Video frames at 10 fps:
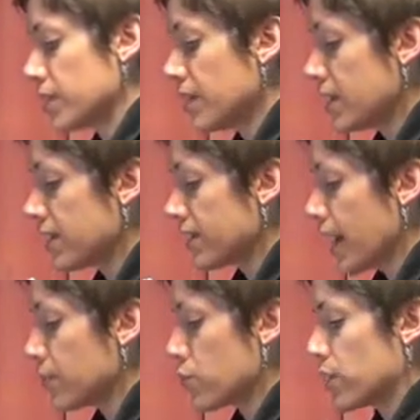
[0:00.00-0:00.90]
but then at
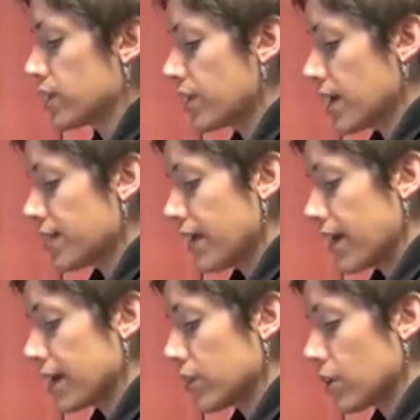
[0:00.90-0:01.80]
that point
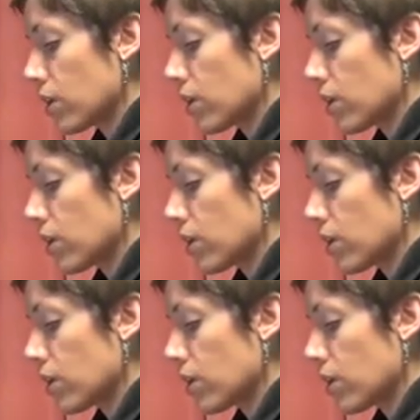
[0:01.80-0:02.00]
they